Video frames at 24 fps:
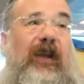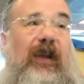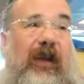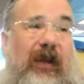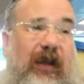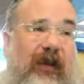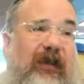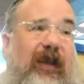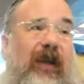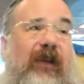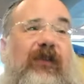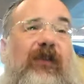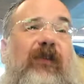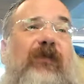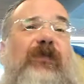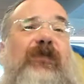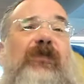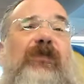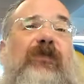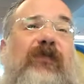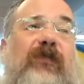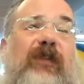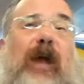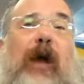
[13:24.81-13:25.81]
and it takes a
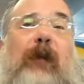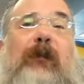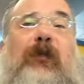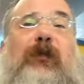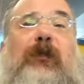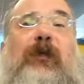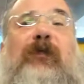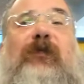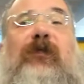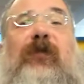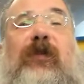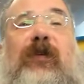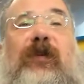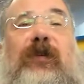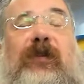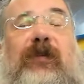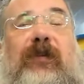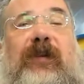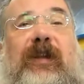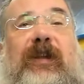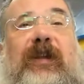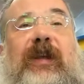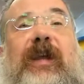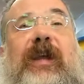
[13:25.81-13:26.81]
few steps before you
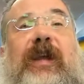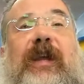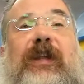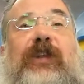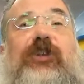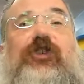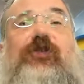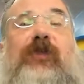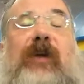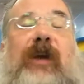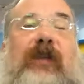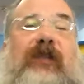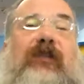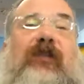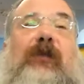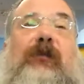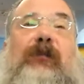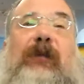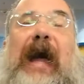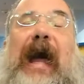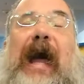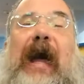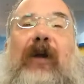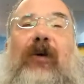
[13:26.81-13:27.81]
can trace it
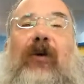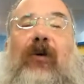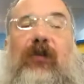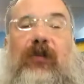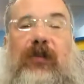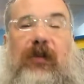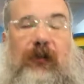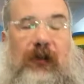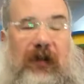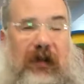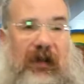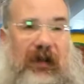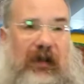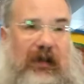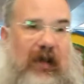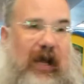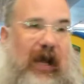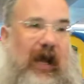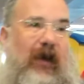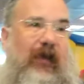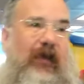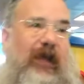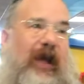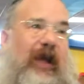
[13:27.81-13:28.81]
back ultimately to
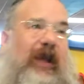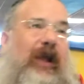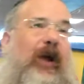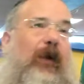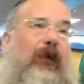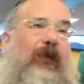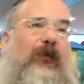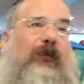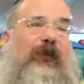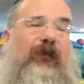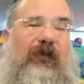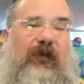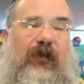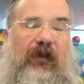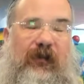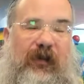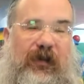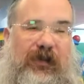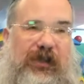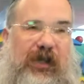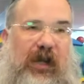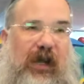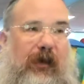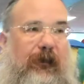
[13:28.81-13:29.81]
how that helps me serve
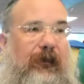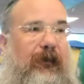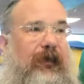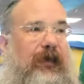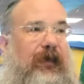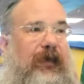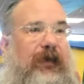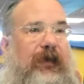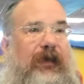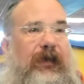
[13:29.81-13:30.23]
Hashem.